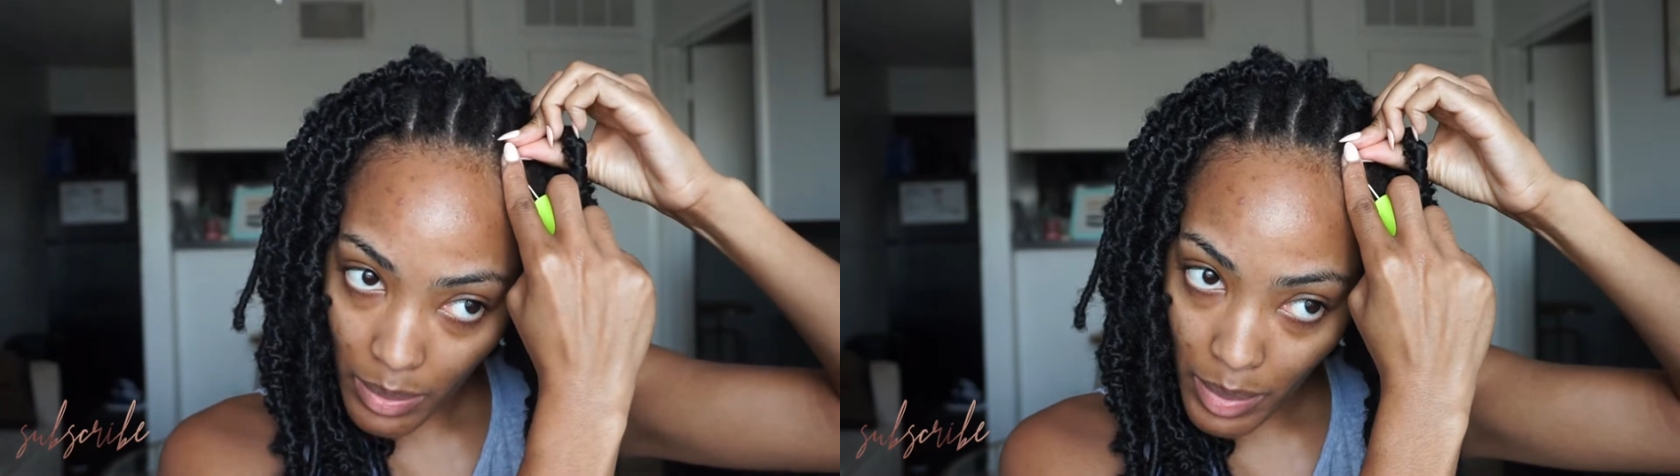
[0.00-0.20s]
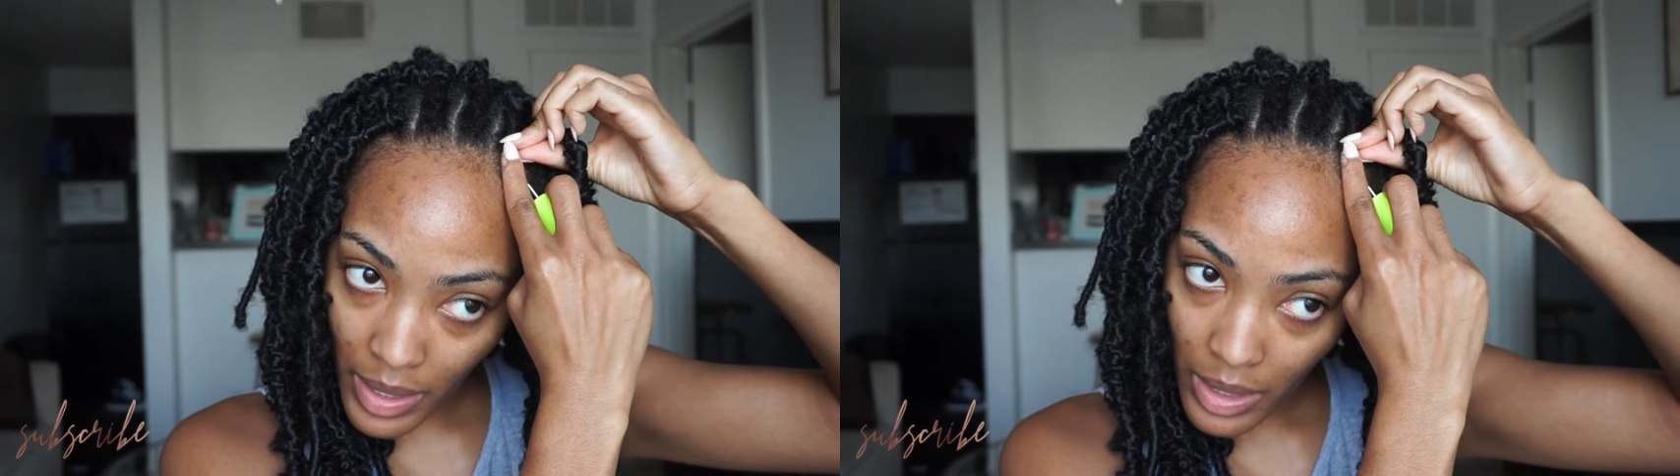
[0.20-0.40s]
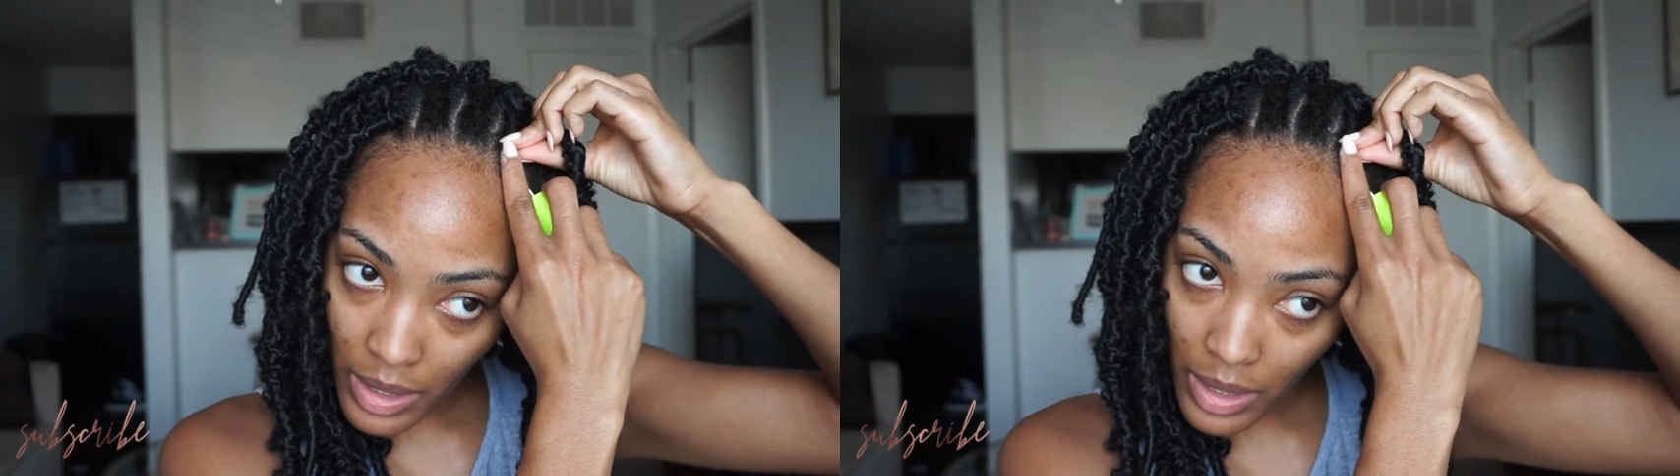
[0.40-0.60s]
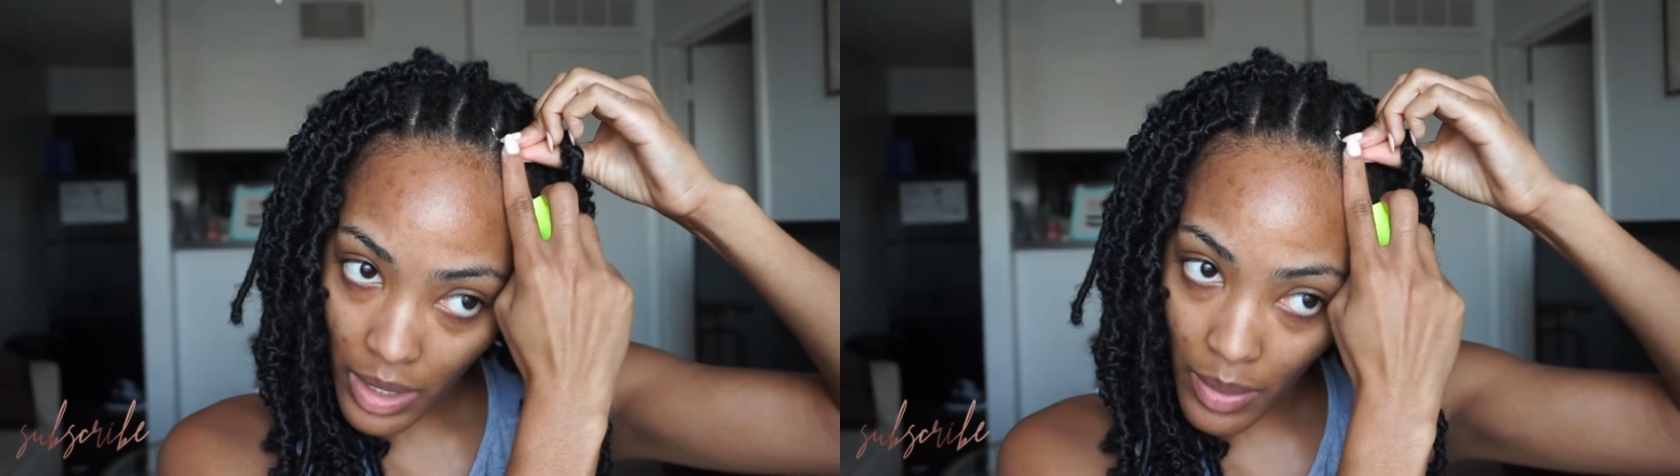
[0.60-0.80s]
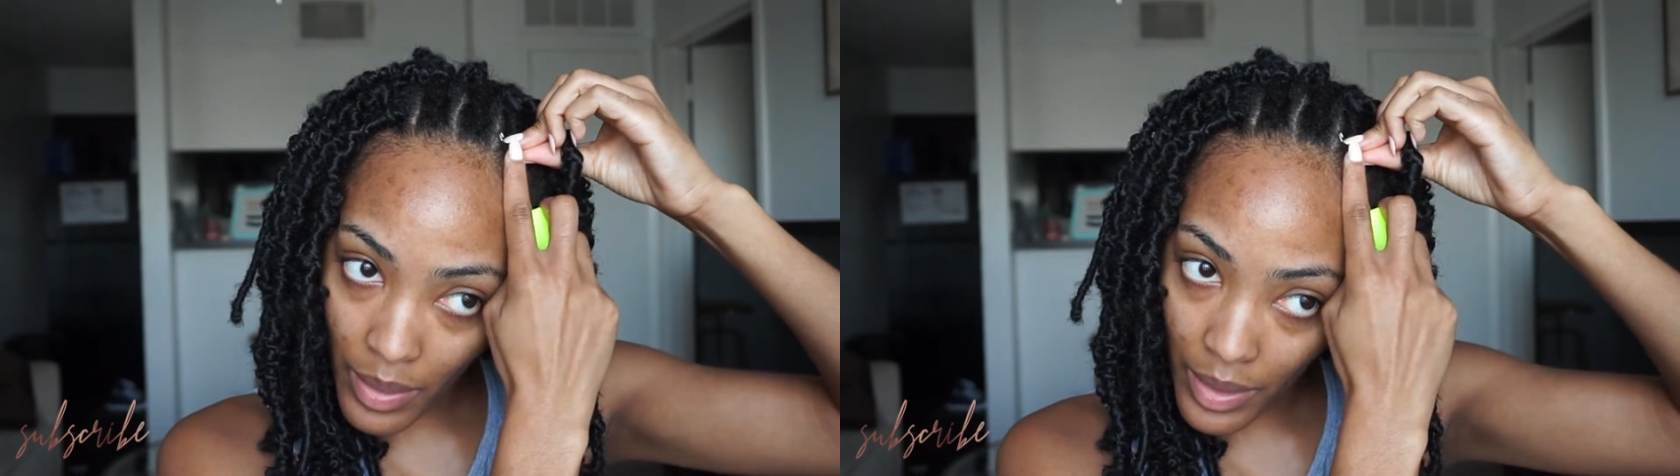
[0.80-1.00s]
best to
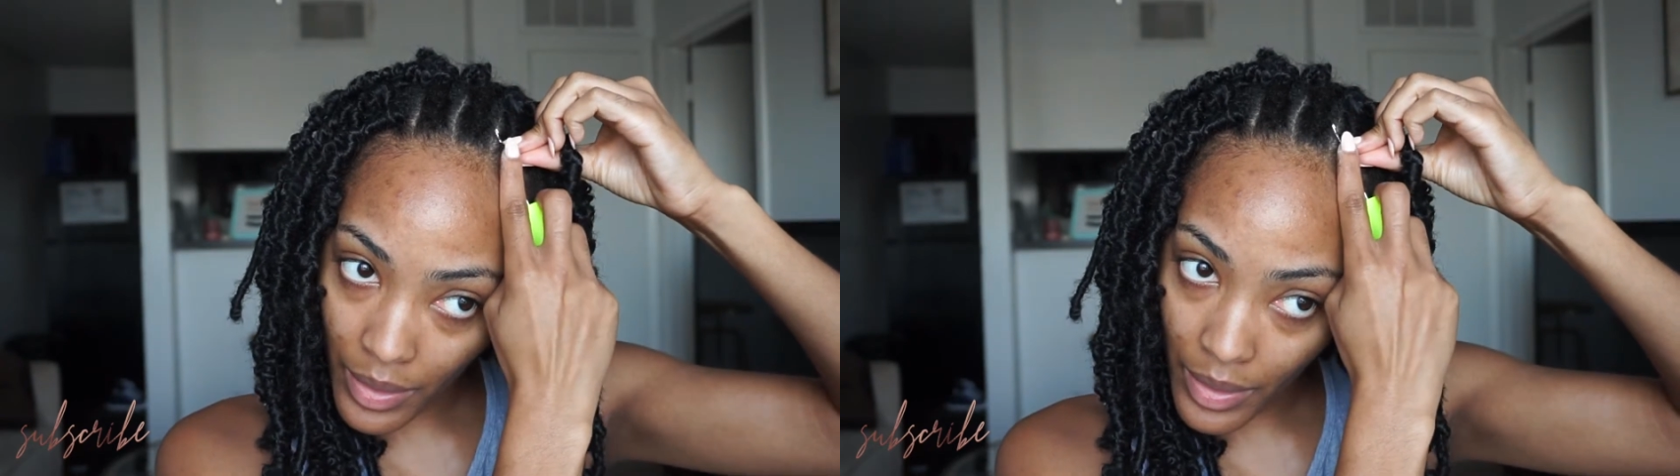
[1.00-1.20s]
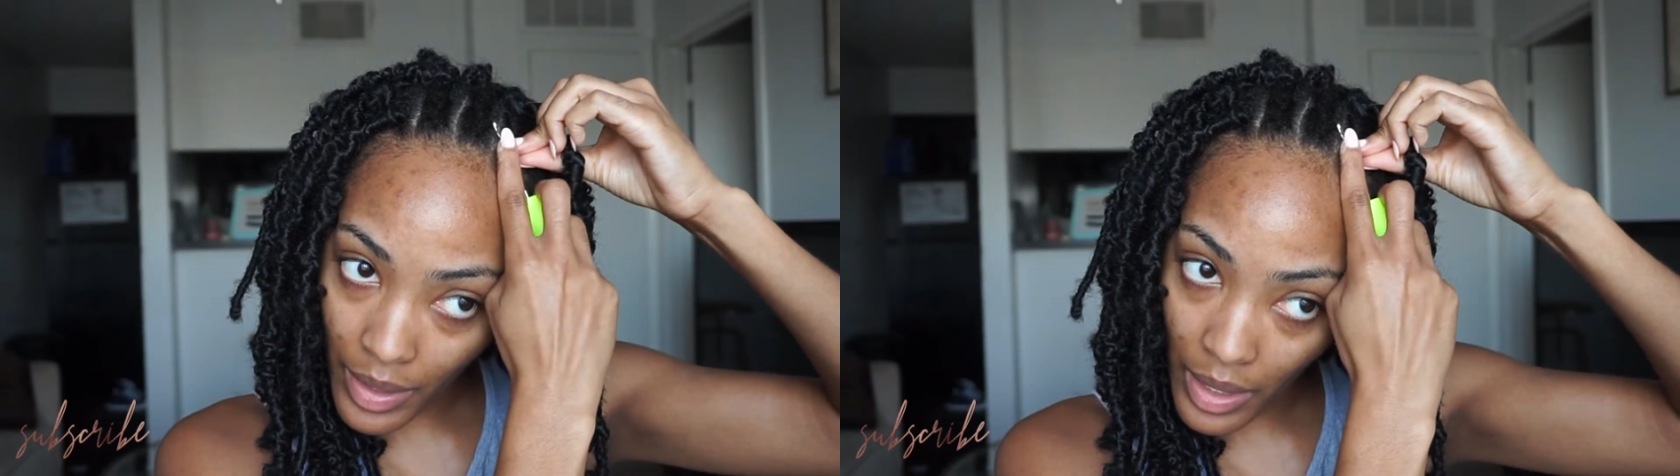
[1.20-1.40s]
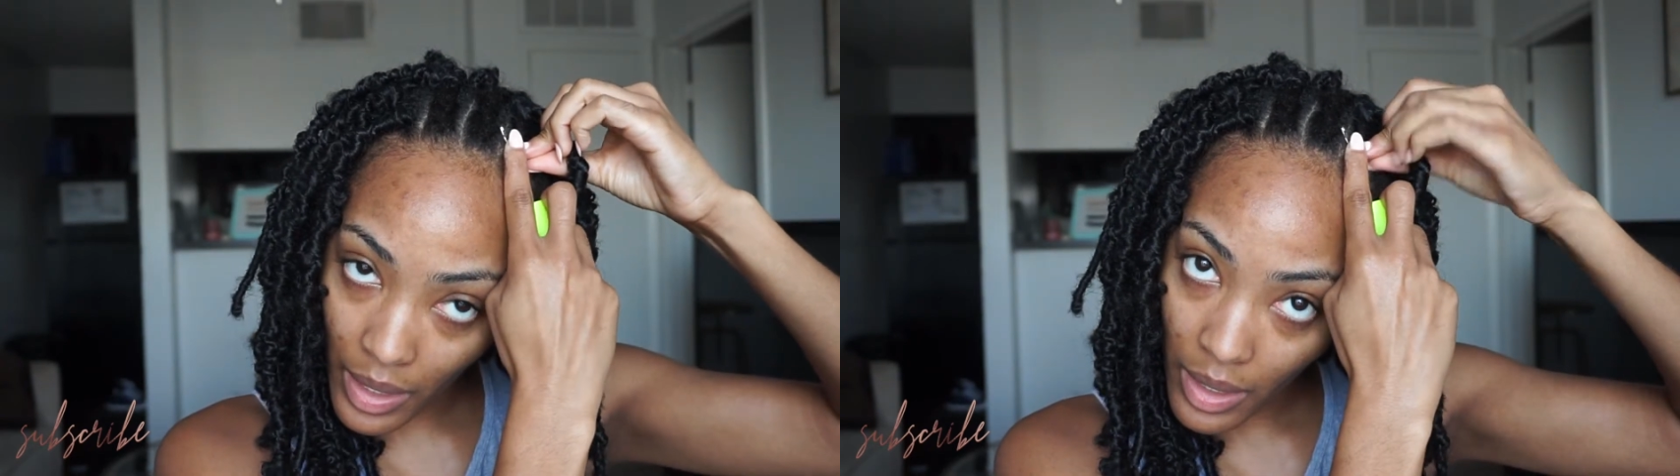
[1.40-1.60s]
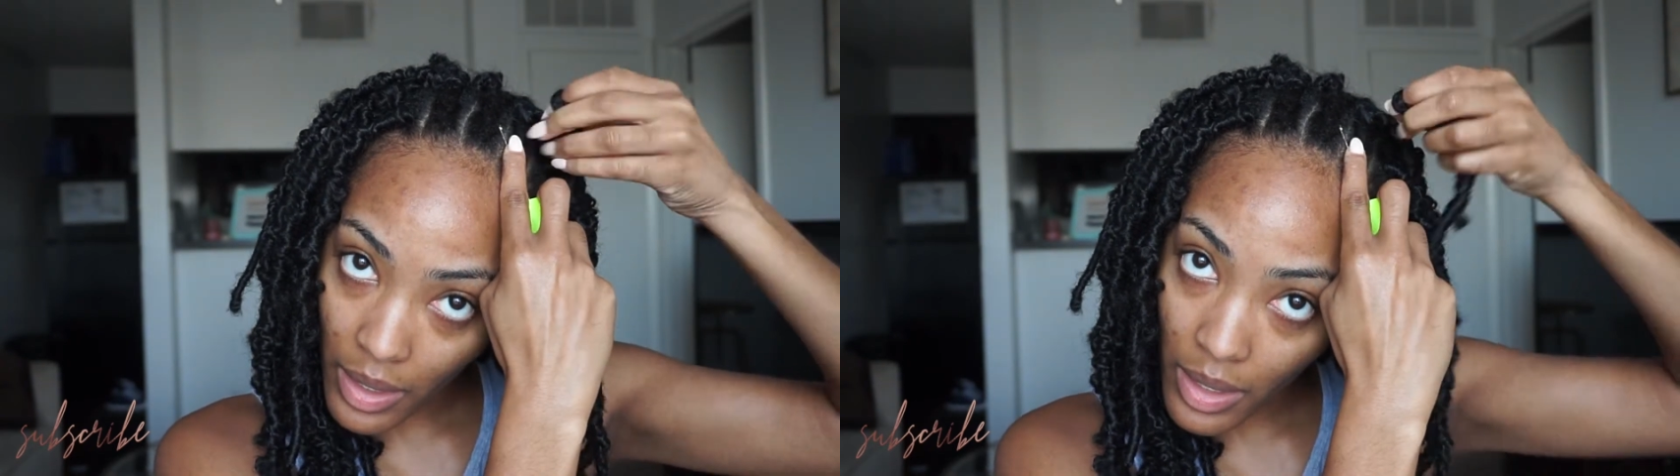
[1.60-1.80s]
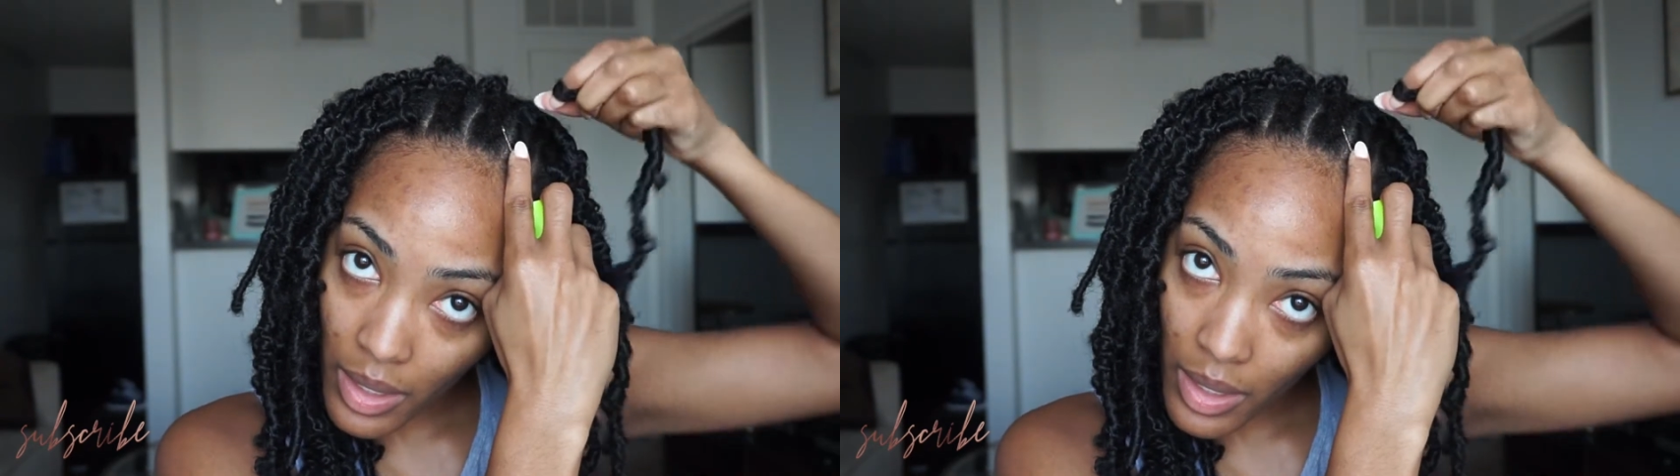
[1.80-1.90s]
go underneath